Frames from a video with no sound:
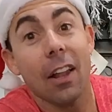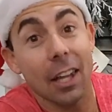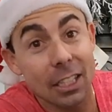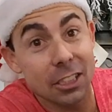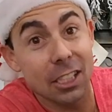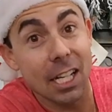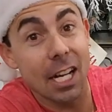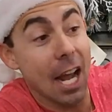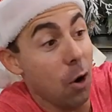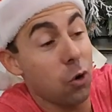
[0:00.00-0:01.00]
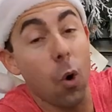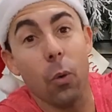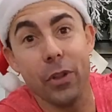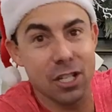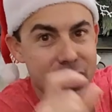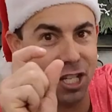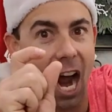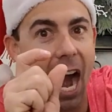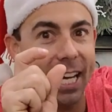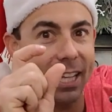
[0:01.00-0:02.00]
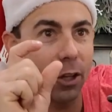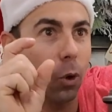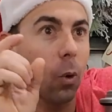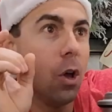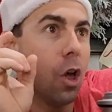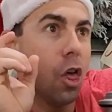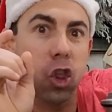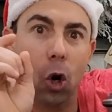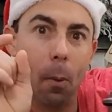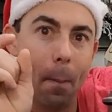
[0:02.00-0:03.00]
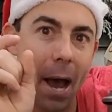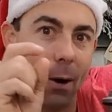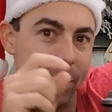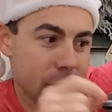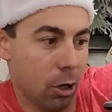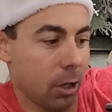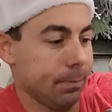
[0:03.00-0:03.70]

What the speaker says: Let's see how cold these tiny little thermal batteries are.